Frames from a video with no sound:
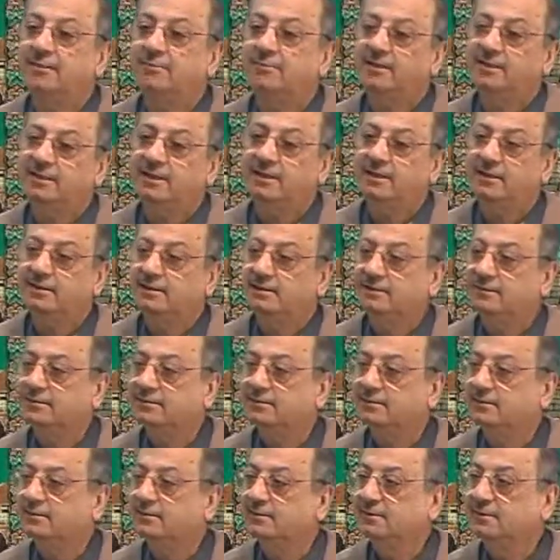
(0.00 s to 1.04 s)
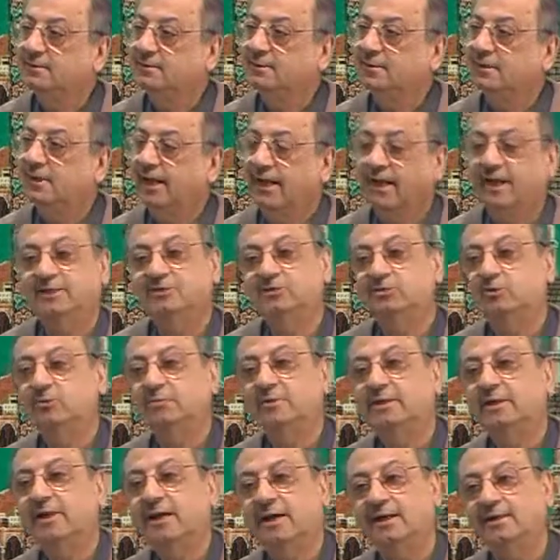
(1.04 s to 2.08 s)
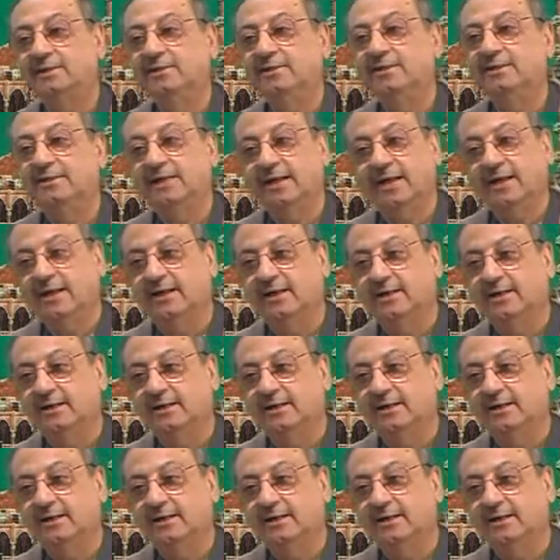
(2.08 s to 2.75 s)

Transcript: brother. Has to be Kadiyya.